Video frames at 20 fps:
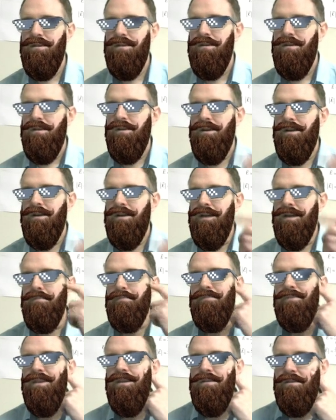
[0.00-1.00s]
All right,
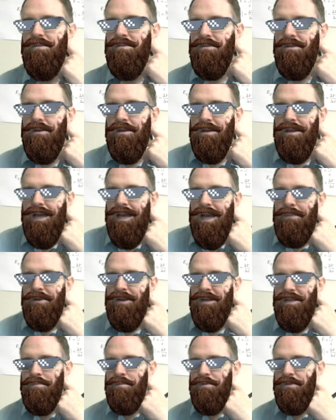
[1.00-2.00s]
so
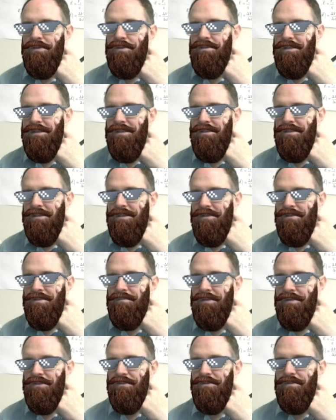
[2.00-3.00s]
apparatus produces a continuous
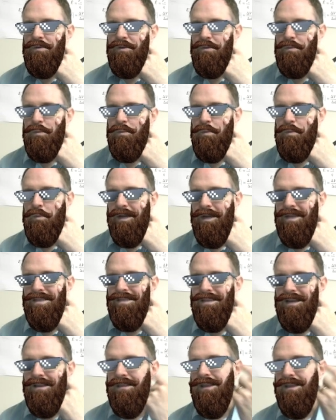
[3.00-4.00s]
spectrum with white
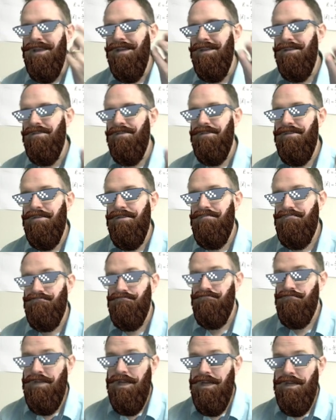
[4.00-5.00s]
light.
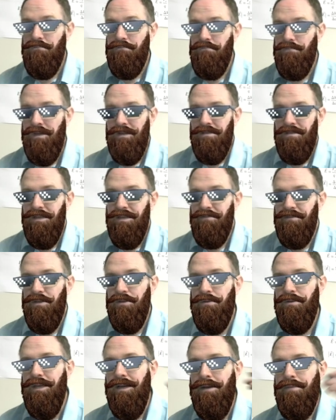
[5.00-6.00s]
Yeah, you could definitely
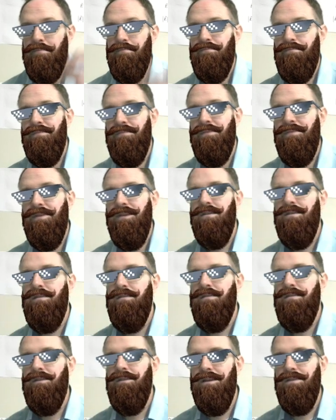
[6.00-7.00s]
do that.
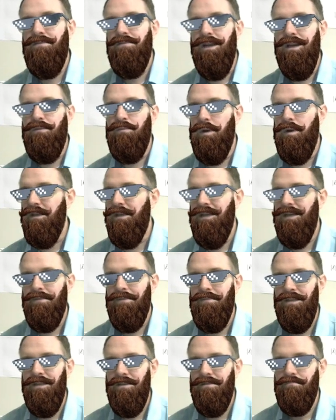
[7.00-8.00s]
All right, if you have white light
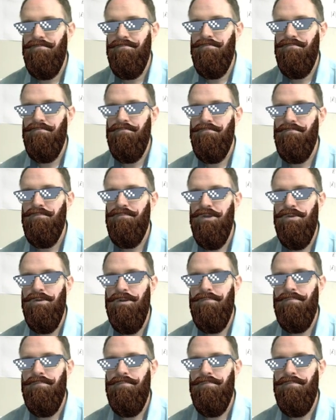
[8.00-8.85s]
coming in, cool.